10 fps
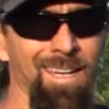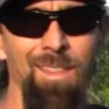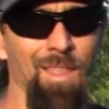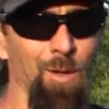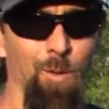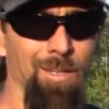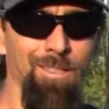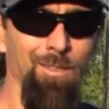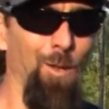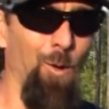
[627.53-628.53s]
anything on it,
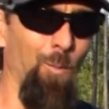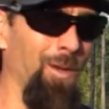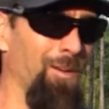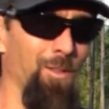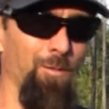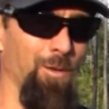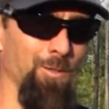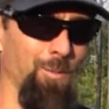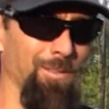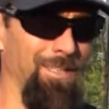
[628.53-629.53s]
so we are the
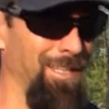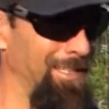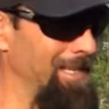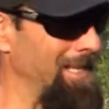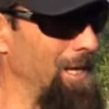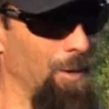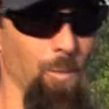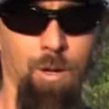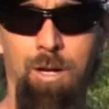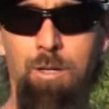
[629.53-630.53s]
first ones in.
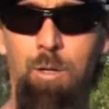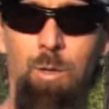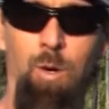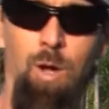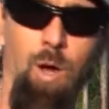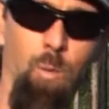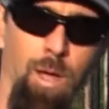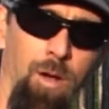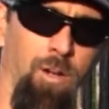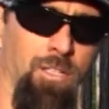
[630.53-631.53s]
We're going to do a
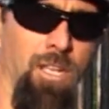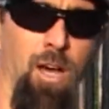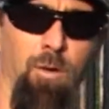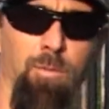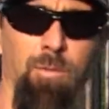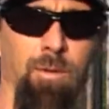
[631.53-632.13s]
well ourselves.